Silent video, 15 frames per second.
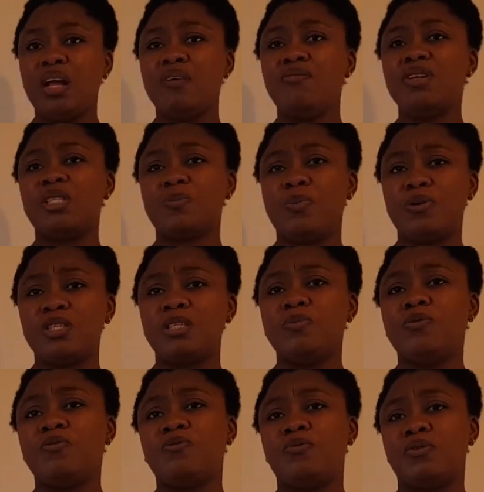
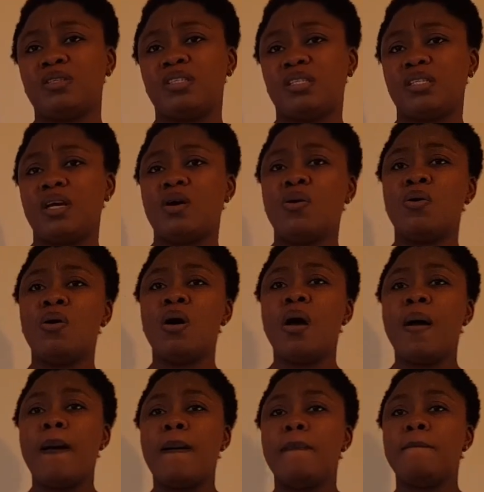responsible for
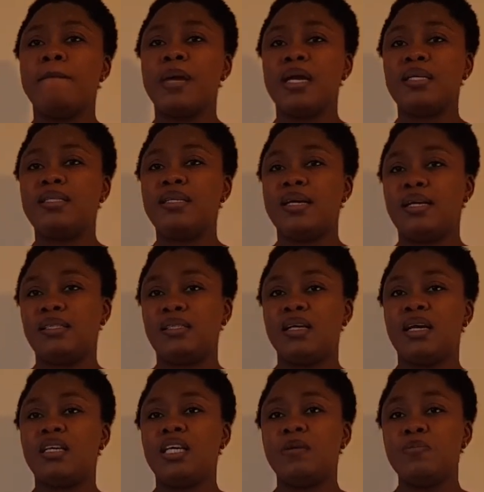
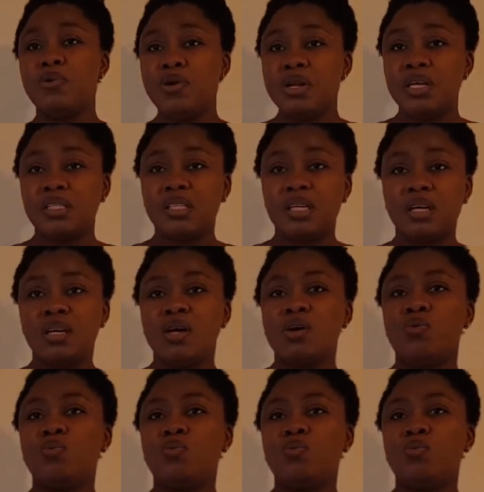cell-mediated immunity,